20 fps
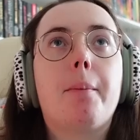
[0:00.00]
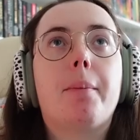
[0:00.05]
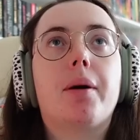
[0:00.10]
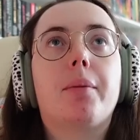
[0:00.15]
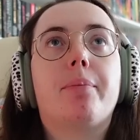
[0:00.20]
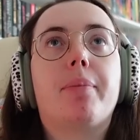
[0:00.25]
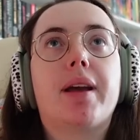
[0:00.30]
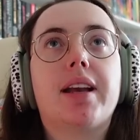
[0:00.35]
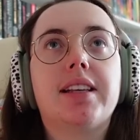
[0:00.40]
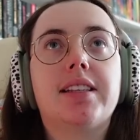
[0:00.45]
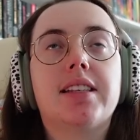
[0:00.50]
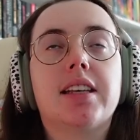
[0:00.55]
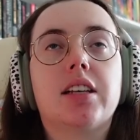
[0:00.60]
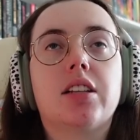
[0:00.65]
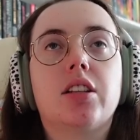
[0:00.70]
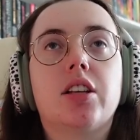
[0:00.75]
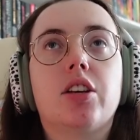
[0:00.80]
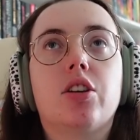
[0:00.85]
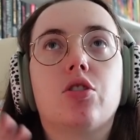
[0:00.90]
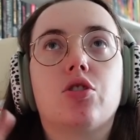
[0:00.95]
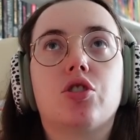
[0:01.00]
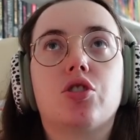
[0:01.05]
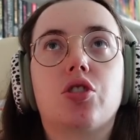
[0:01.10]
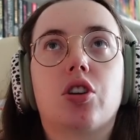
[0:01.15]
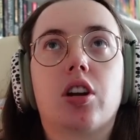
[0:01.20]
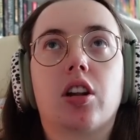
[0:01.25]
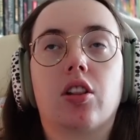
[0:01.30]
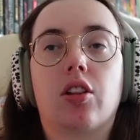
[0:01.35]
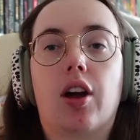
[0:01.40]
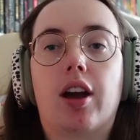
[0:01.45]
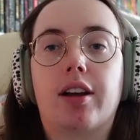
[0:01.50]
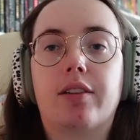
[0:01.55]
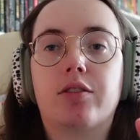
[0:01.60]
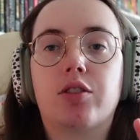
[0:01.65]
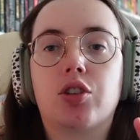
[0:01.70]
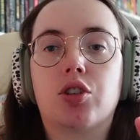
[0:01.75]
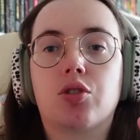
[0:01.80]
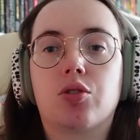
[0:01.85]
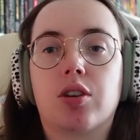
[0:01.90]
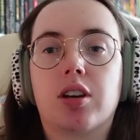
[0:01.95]
But basically you're just on a live
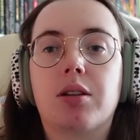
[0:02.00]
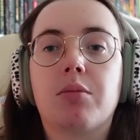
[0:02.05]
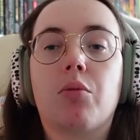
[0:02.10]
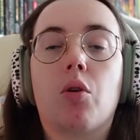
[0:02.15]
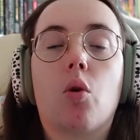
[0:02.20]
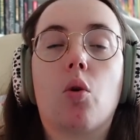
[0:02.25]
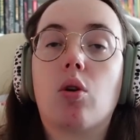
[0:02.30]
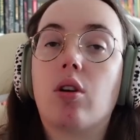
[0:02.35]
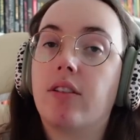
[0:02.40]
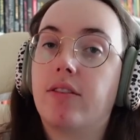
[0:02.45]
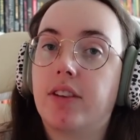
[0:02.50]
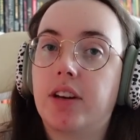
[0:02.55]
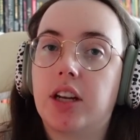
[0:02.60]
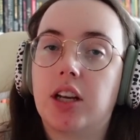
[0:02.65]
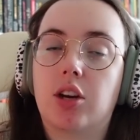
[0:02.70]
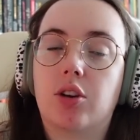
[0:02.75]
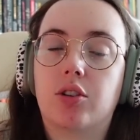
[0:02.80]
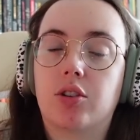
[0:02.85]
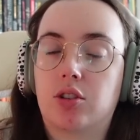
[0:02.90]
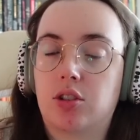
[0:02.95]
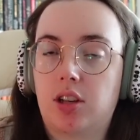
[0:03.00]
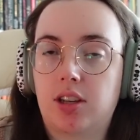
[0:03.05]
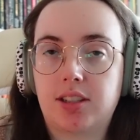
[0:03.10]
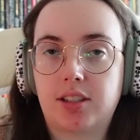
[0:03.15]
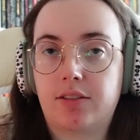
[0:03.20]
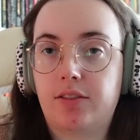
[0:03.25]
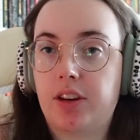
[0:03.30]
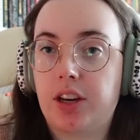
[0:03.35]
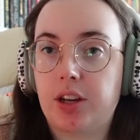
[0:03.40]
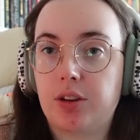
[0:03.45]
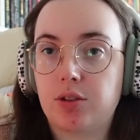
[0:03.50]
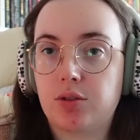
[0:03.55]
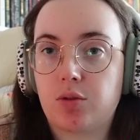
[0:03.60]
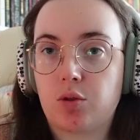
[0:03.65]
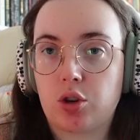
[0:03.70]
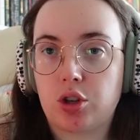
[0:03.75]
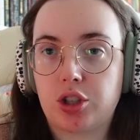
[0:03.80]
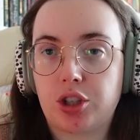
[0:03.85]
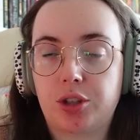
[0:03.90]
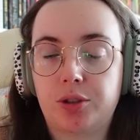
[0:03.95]
stream or a video, there's lots of videos
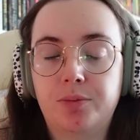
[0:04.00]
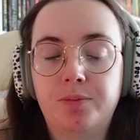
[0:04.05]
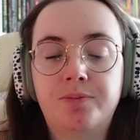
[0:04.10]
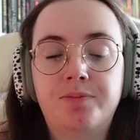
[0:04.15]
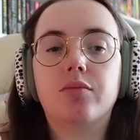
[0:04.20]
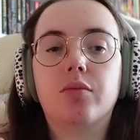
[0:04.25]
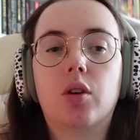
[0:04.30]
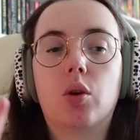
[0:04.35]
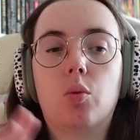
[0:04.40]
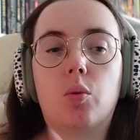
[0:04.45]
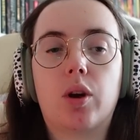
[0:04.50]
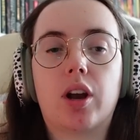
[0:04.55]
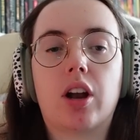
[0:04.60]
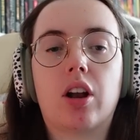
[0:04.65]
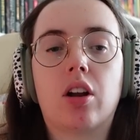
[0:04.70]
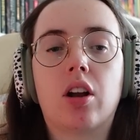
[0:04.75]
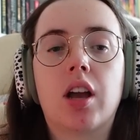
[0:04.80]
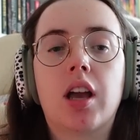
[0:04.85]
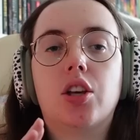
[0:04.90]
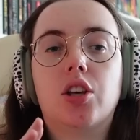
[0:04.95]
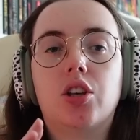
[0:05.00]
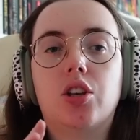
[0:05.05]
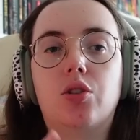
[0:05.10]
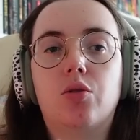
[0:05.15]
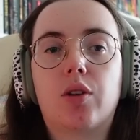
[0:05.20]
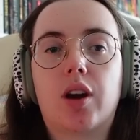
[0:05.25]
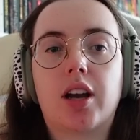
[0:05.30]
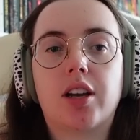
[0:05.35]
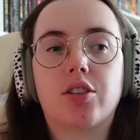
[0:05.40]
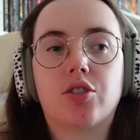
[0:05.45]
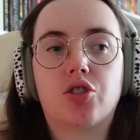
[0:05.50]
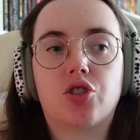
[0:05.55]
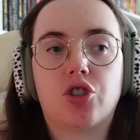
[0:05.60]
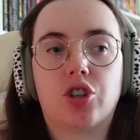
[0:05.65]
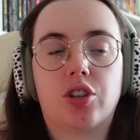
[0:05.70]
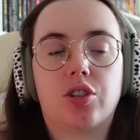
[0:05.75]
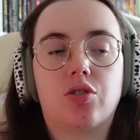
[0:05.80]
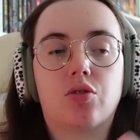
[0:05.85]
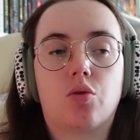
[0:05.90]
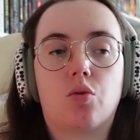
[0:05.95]
for it too, where you guys
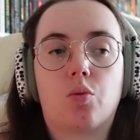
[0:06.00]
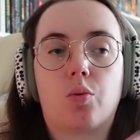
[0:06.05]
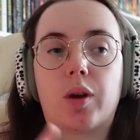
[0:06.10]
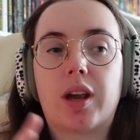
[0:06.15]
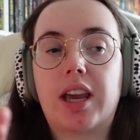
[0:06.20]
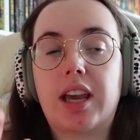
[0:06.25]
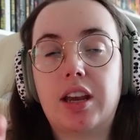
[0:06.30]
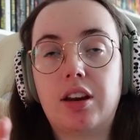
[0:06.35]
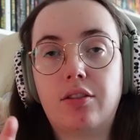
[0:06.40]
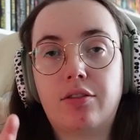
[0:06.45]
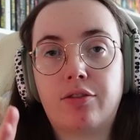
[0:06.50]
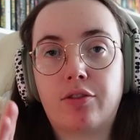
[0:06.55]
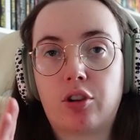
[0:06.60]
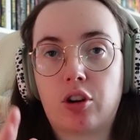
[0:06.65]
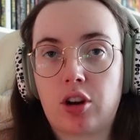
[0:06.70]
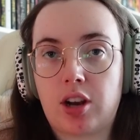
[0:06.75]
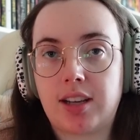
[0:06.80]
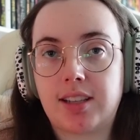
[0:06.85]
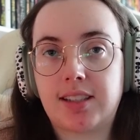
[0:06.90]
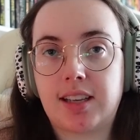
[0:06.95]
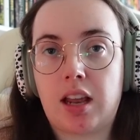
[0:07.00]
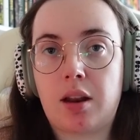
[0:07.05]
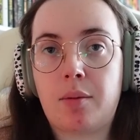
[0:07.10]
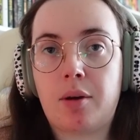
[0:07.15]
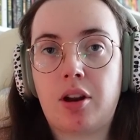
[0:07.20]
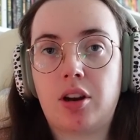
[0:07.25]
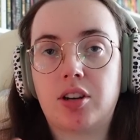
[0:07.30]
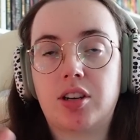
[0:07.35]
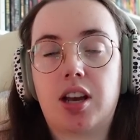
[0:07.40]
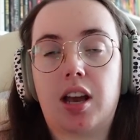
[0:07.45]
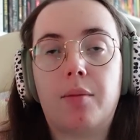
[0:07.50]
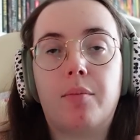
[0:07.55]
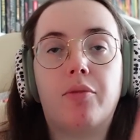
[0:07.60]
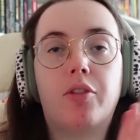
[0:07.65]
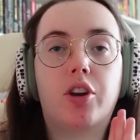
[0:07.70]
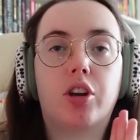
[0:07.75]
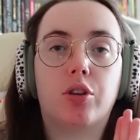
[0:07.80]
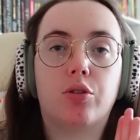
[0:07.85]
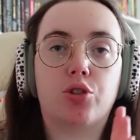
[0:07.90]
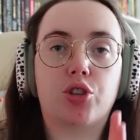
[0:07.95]
just read for a set amount of time,
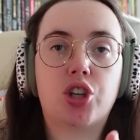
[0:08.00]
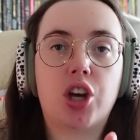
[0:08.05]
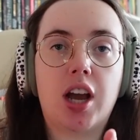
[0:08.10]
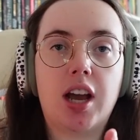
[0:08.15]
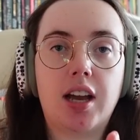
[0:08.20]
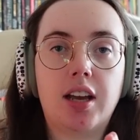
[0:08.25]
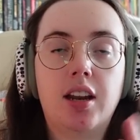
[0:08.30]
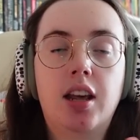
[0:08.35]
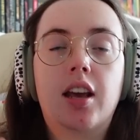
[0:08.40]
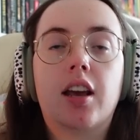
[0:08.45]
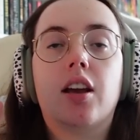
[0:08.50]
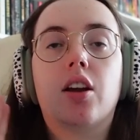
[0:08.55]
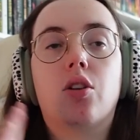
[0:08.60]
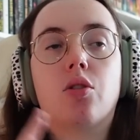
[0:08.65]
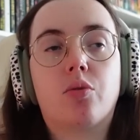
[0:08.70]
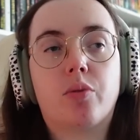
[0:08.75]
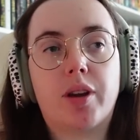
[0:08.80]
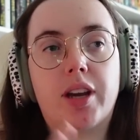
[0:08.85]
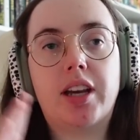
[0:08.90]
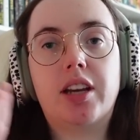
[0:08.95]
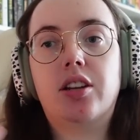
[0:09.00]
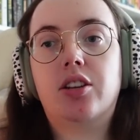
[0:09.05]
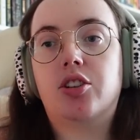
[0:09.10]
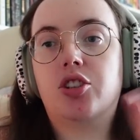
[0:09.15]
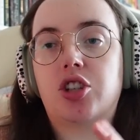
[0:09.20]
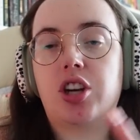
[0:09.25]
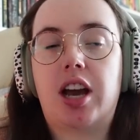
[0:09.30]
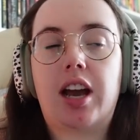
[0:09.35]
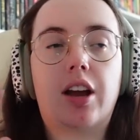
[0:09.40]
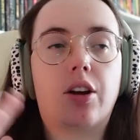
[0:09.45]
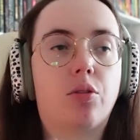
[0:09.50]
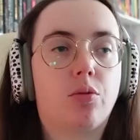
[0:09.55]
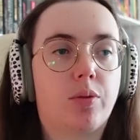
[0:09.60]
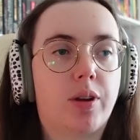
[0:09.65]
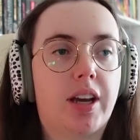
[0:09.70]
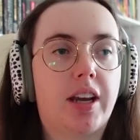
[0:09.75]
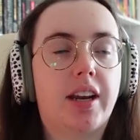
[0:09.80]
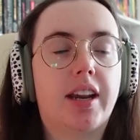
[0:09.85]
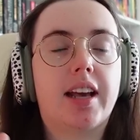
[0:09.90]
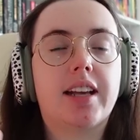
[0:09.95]
then you chat, read, chat,
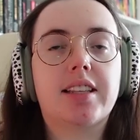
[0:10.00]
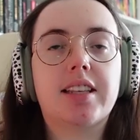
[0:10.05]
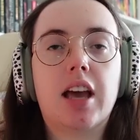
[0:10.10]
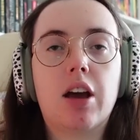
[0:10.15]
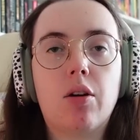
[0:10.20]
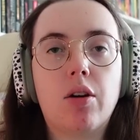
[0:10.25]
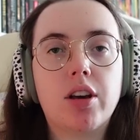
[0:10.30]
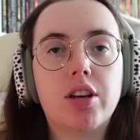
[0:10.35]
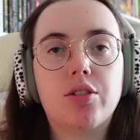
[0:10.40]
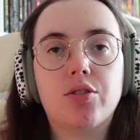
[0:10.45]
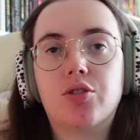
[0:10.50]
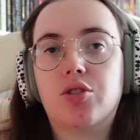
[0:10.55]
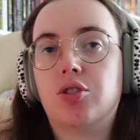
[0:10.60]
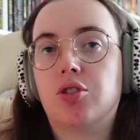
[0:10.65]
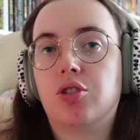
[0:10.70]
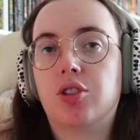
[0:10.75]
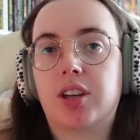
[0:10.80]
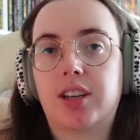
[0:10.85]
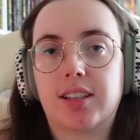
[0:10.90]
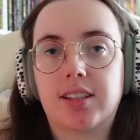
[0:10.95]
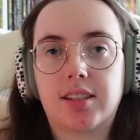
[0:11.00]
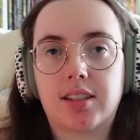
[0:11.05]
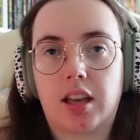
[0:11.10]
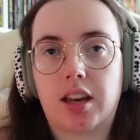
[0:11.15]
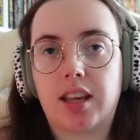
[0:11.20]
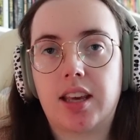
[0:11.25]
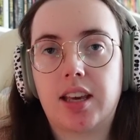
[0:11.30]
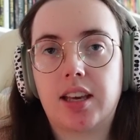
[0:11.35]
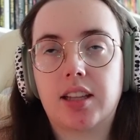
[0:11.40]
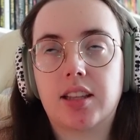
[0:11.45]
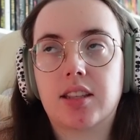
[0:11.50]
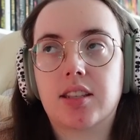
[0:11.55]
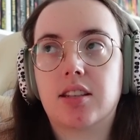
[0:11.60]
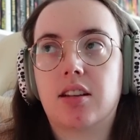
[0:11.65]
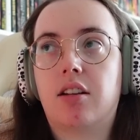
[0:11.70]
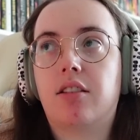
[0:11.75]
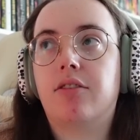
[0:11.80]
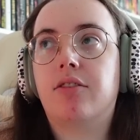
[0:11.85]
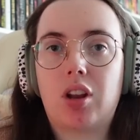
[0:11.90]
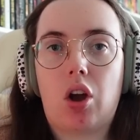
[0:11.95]
read. It's how I used to do like studying and
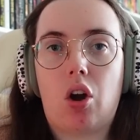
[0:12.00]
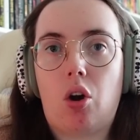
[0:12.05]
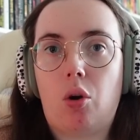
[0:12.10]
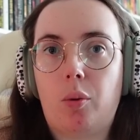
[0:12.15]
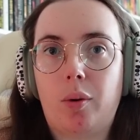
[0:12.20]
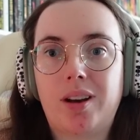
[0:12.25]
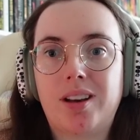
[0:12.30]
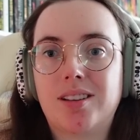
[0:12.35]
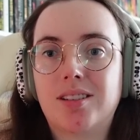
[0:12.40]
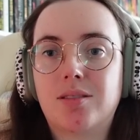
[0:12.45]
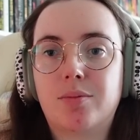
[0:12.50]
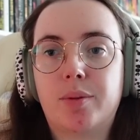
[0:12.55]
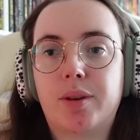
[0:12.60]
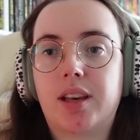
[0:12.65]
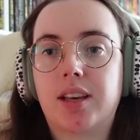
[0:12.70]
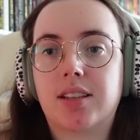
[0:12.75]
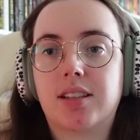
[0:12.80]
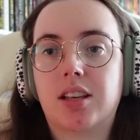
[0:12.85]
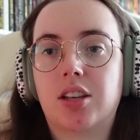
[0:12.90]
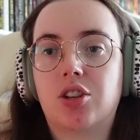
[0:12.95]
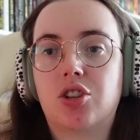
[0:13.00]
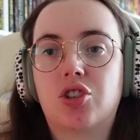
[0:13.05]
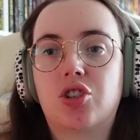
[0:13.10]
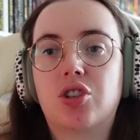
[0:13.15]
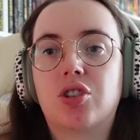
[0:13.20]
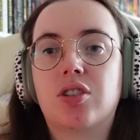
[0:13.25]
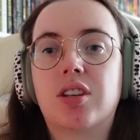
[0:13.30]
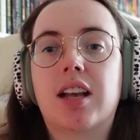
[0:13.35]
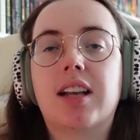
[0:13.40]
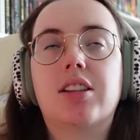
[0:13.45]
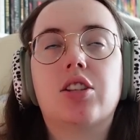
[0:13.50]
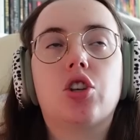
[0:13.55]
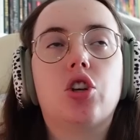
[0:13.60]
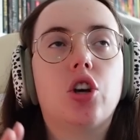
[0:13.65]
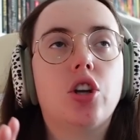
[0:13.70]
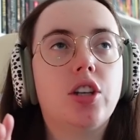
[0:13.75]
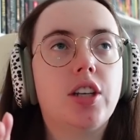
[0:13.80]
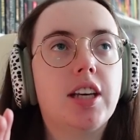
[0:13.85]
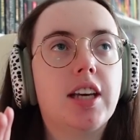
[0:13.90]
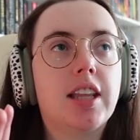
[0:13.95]
stuff always, because it's just, it's
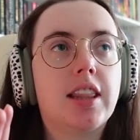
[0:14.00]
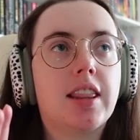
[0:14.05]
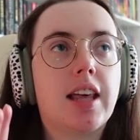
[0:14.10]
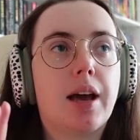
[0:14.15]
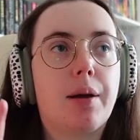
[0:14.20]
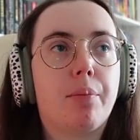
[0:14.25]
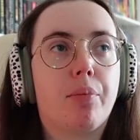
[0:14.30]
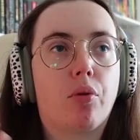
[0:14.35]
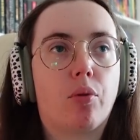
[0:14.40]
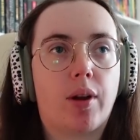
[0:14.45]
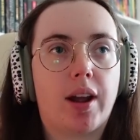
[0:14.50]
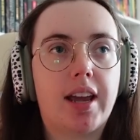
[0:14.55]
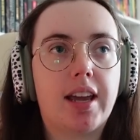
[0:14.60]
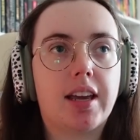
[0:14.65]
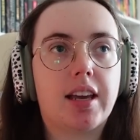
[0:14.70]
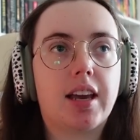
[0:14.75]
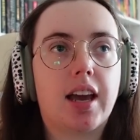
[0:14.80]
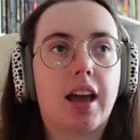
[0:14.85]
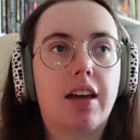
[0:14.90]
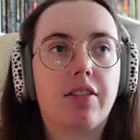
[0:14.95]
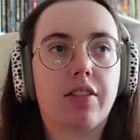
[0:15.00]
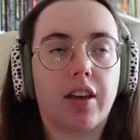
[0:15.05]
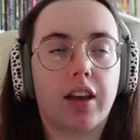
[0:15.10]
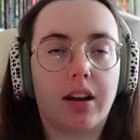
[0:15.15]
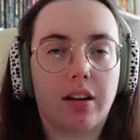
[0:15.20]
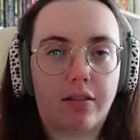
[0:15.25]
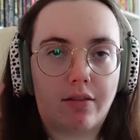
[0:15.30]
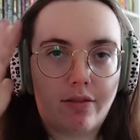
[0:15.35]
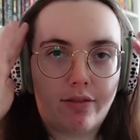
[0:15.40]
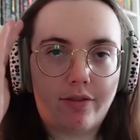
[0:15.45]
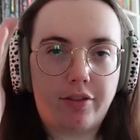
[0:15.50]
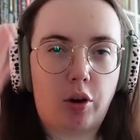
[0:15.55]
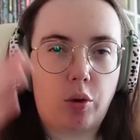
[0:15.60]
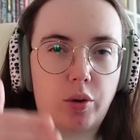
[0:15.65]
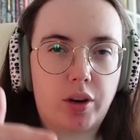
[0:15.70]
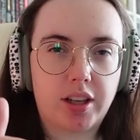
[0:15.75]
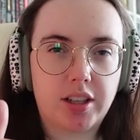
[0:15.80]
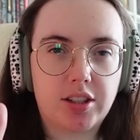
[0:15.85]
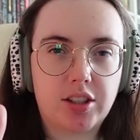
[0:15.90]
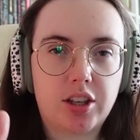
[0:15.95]
good to get that break and then
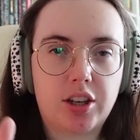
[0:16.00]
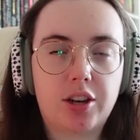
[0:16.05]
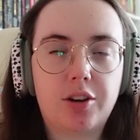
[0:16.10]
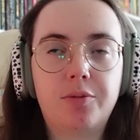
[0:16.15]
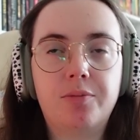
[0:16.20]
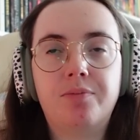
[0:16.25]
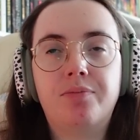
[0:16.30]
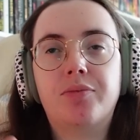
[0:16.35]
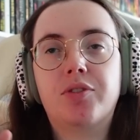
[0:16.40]
focus, you know?